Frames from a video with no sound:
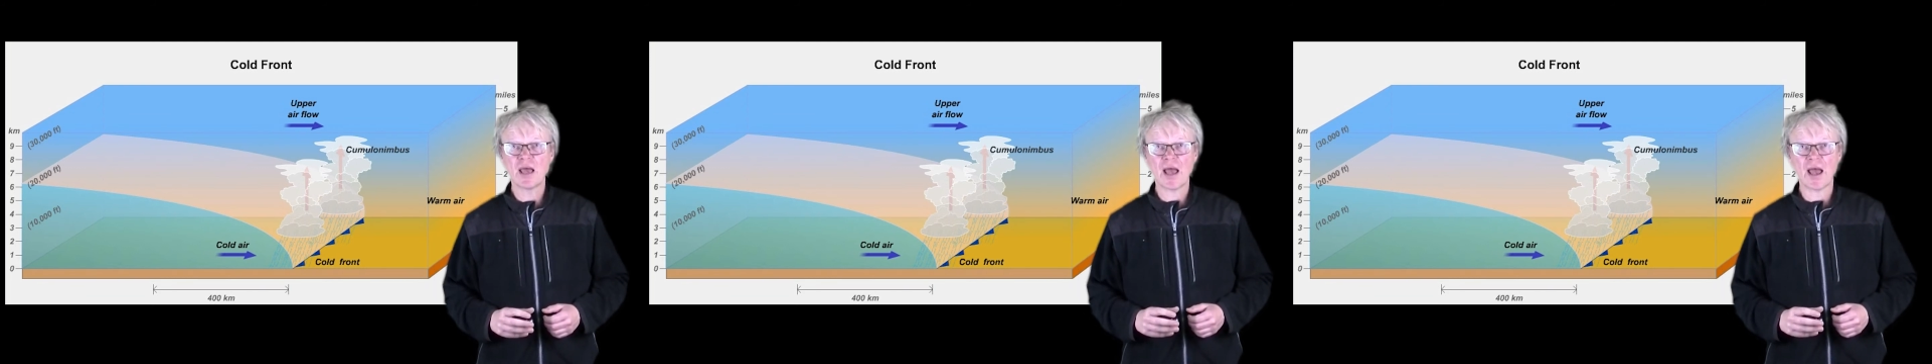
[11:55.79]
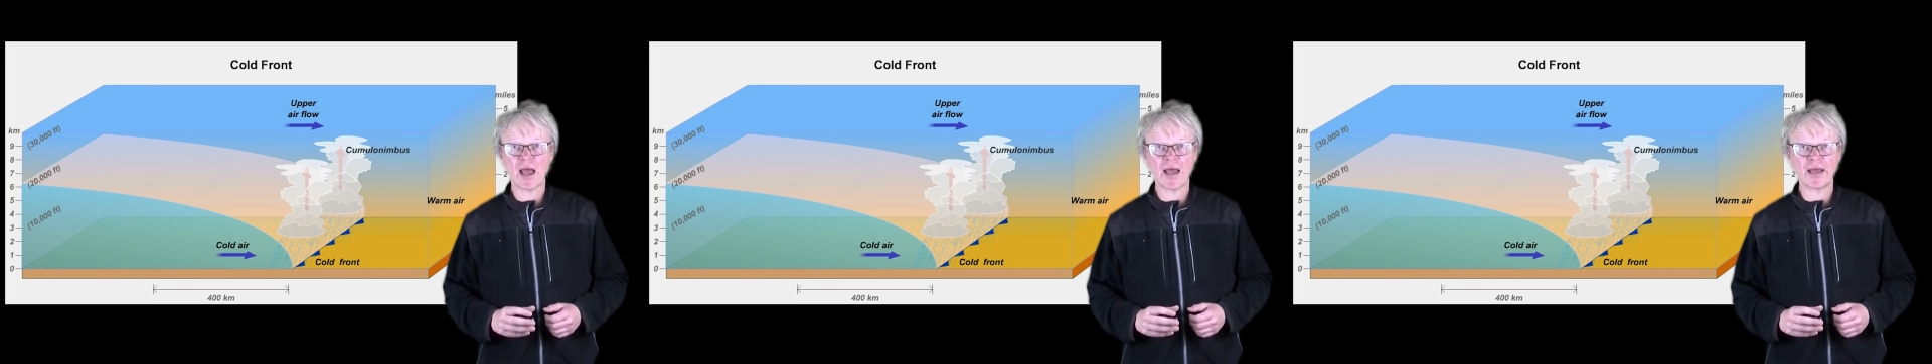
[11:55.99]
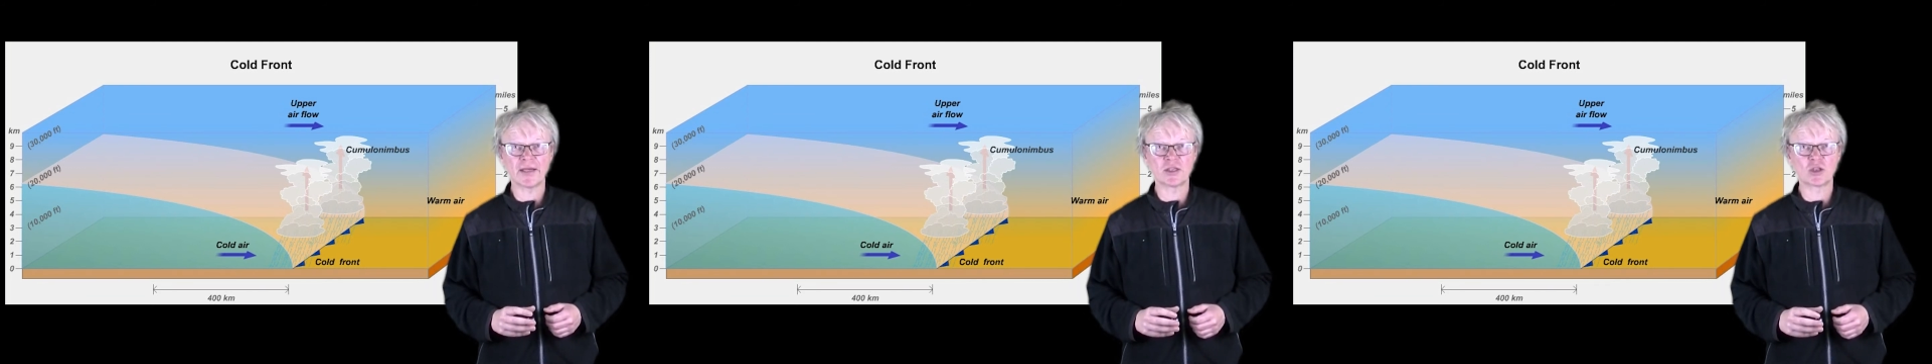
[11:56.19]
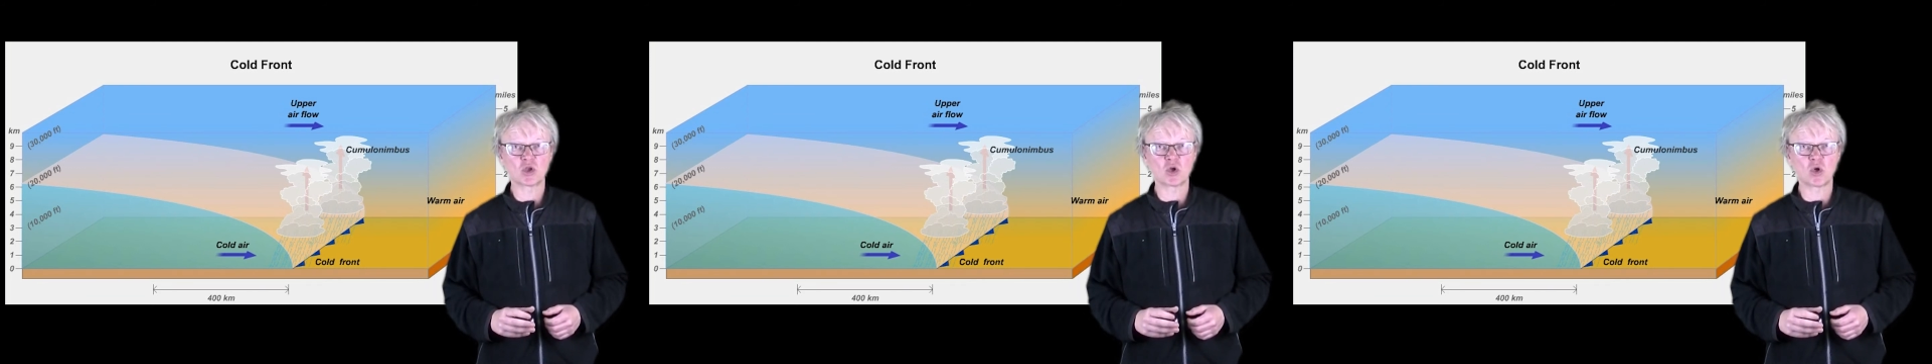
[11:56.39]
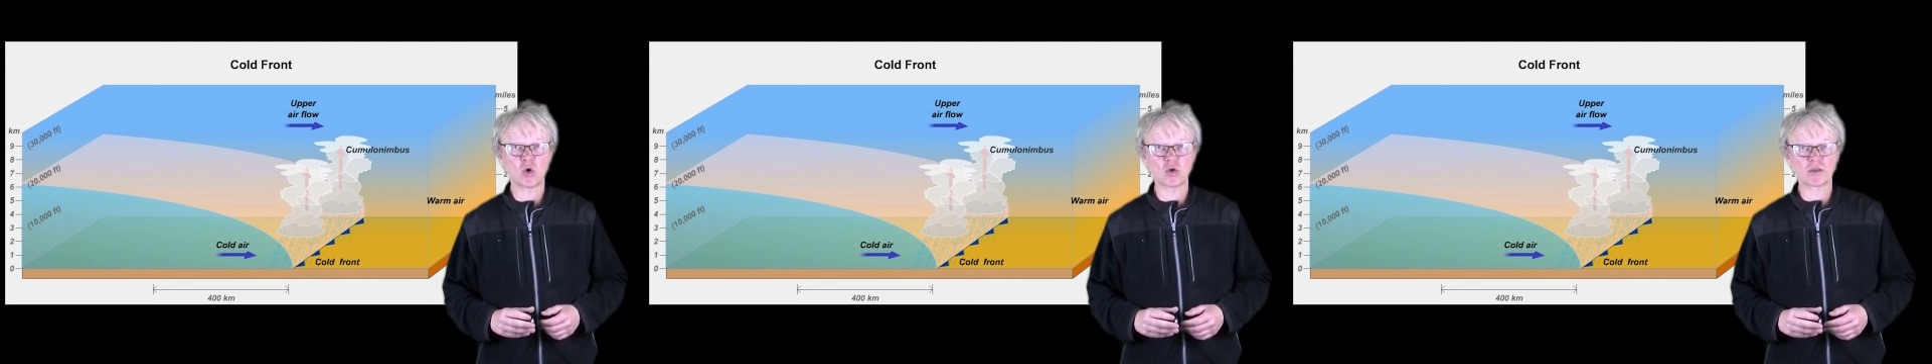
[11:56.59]
and
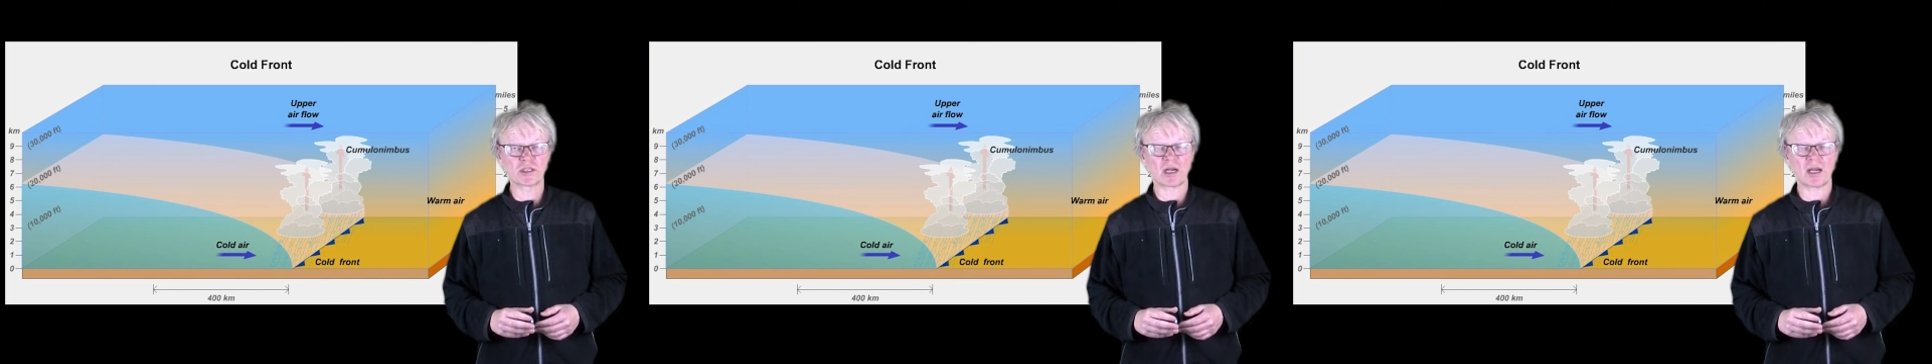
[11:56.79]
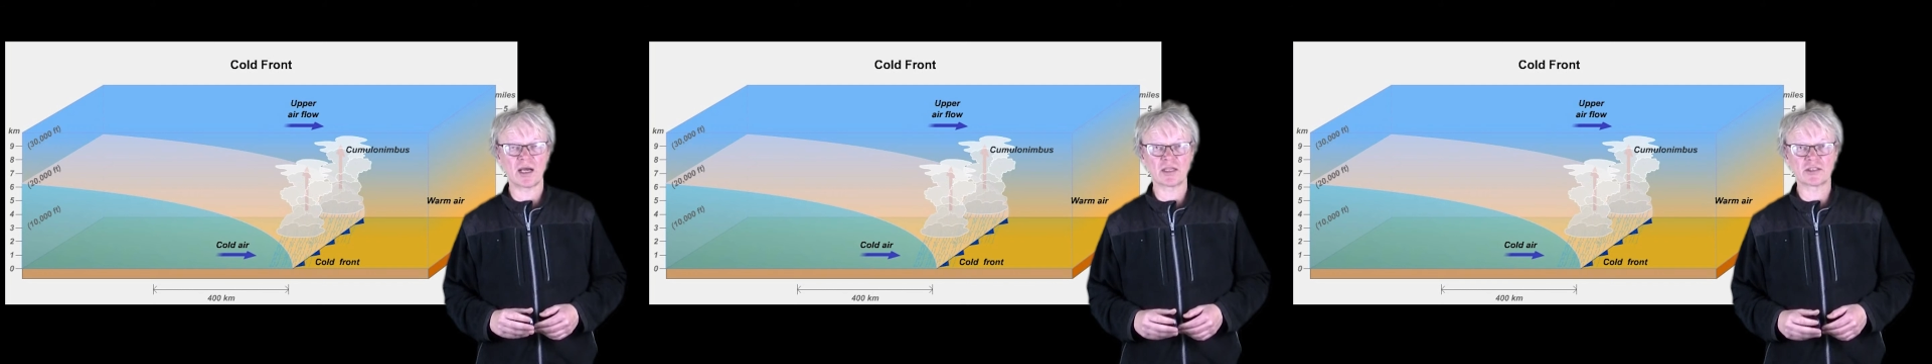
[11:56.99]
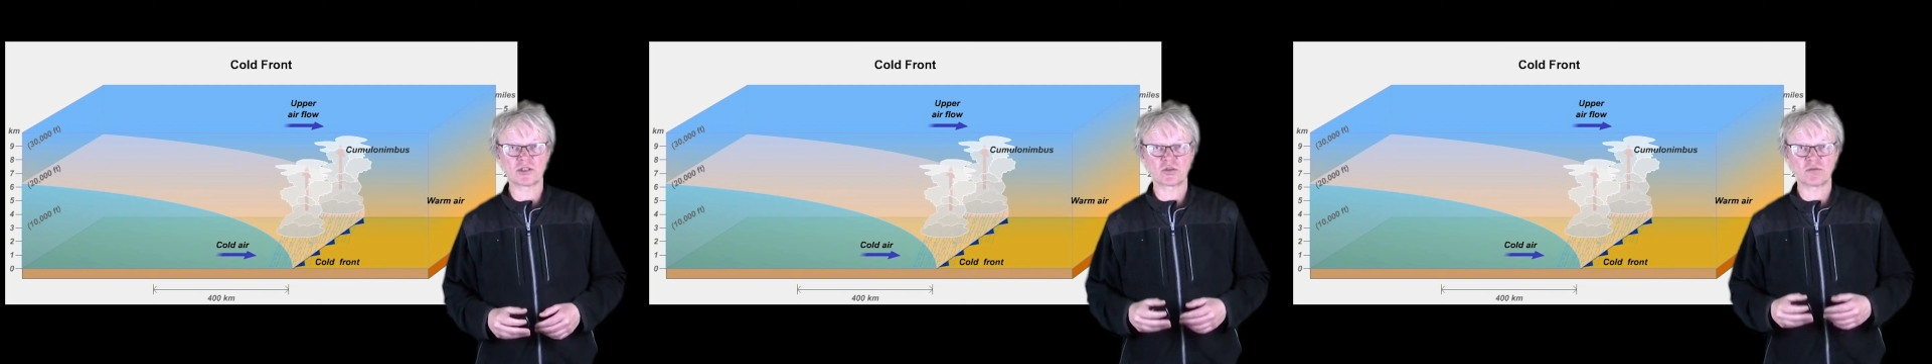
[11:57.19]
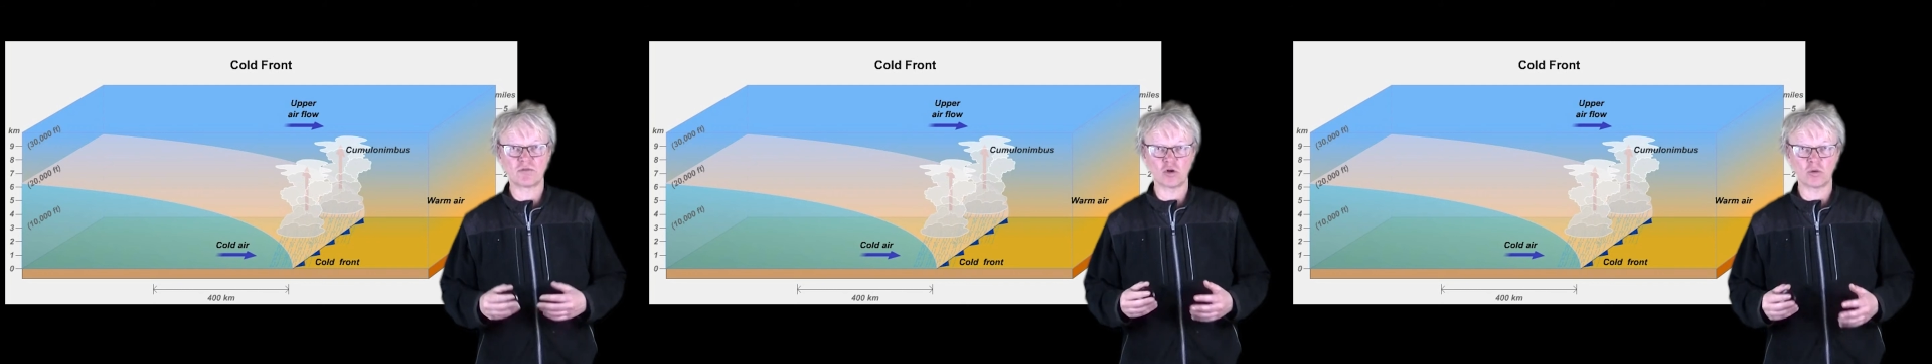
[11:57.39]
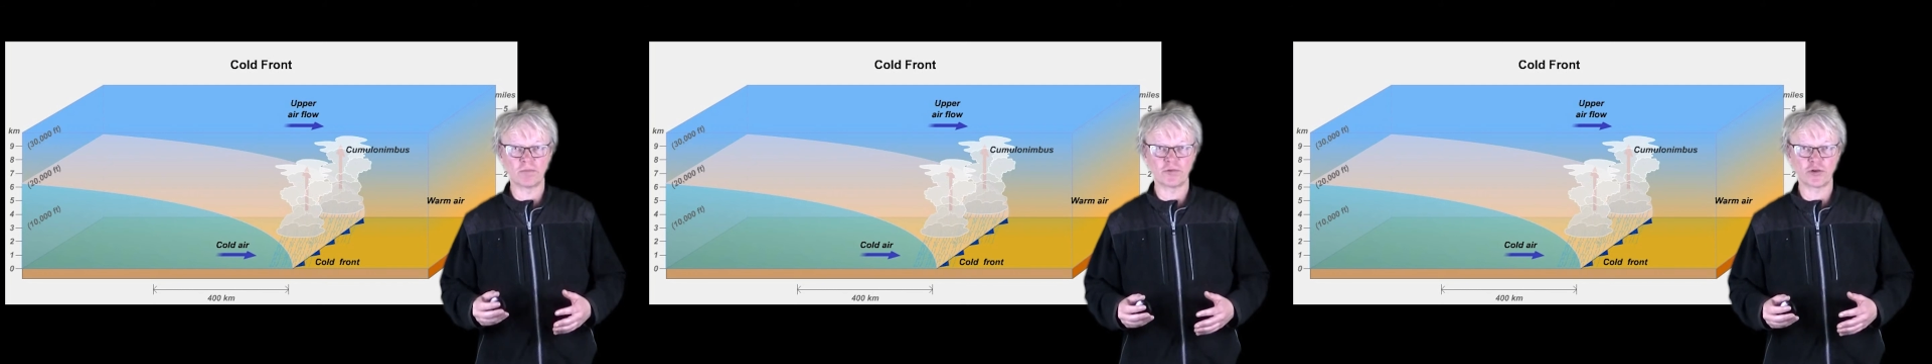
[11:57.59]
cause clouds to
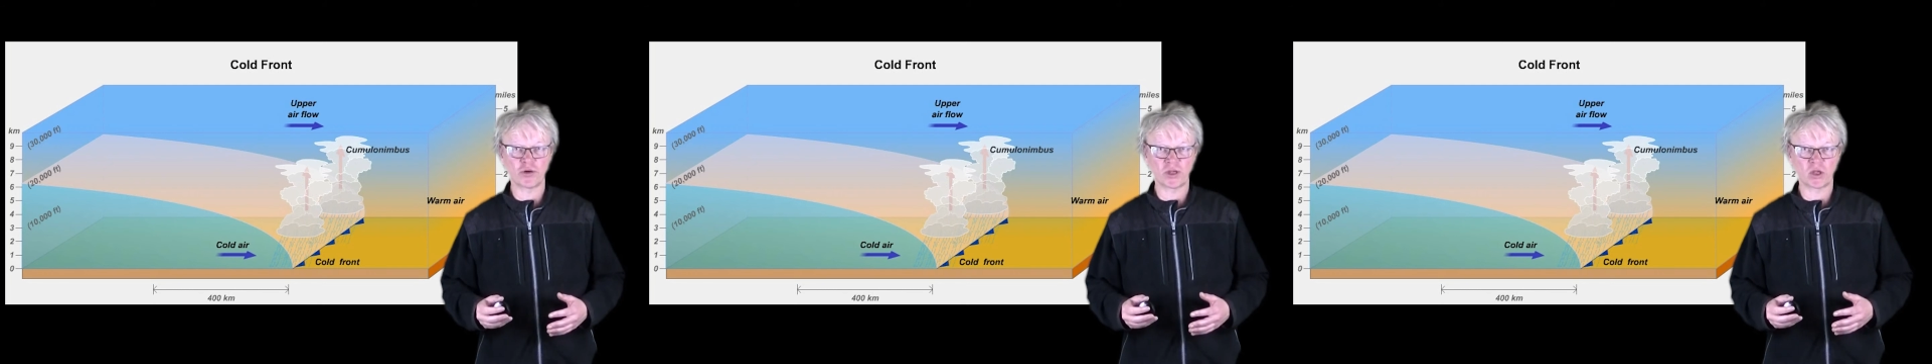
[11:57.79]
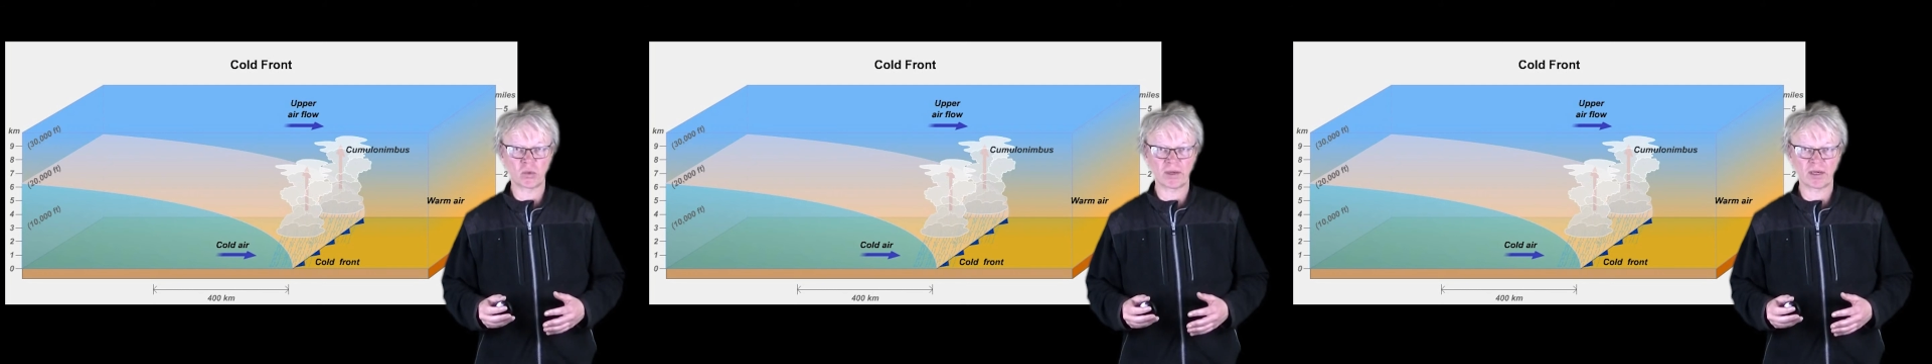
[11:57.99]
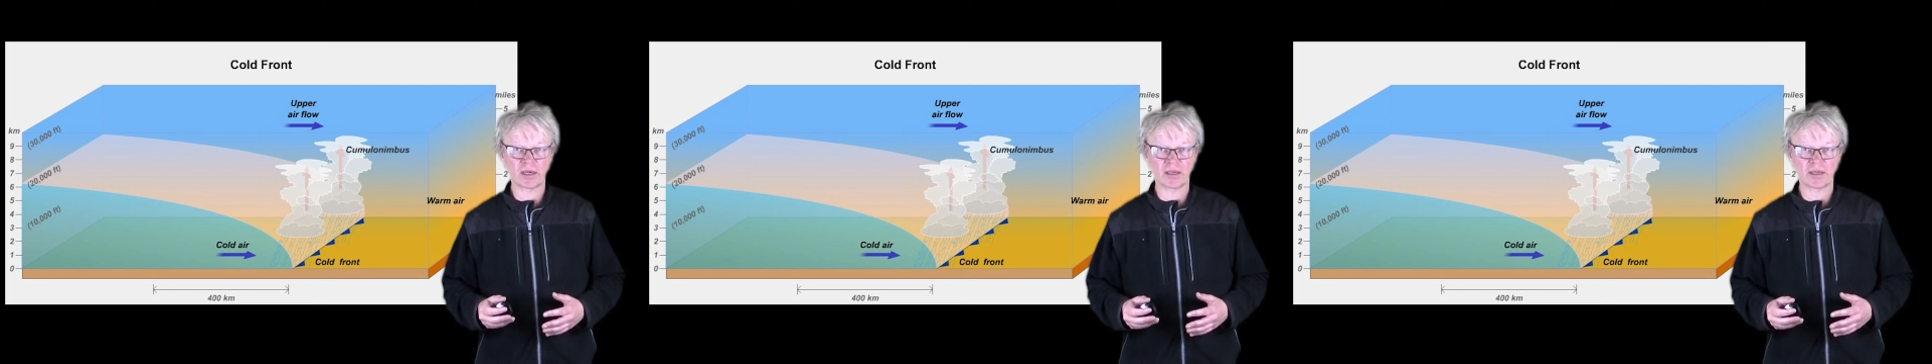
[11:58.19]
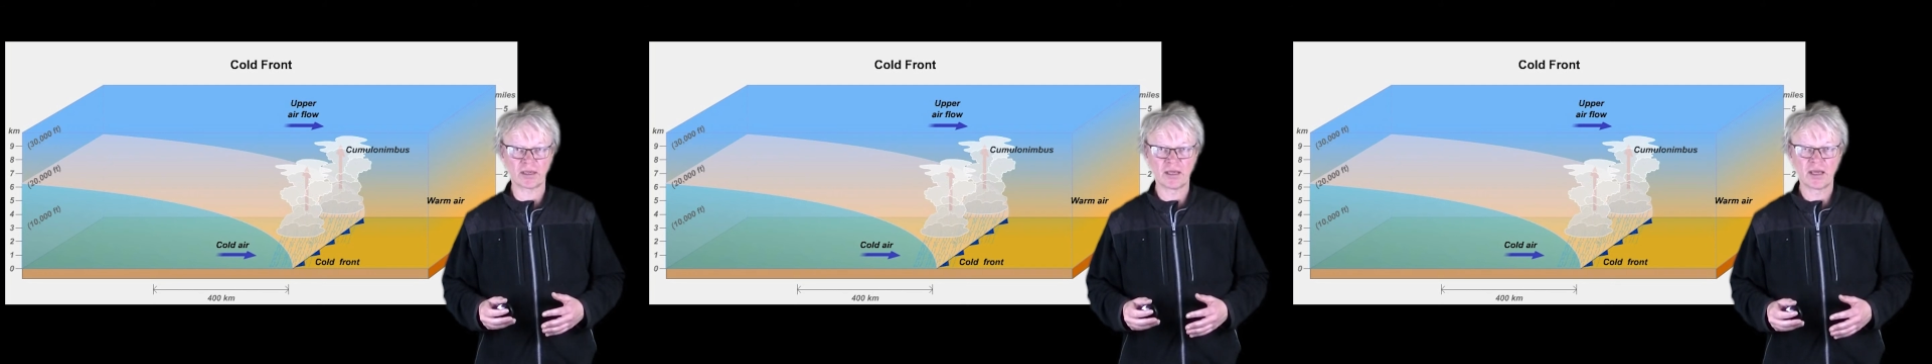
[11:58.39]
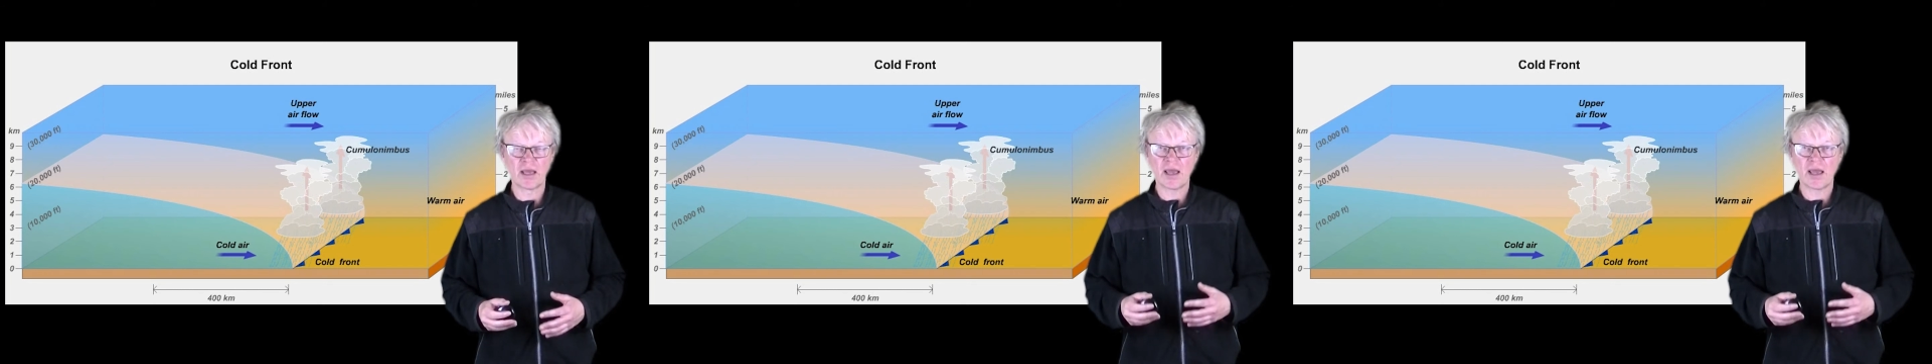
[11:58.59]
form very quickly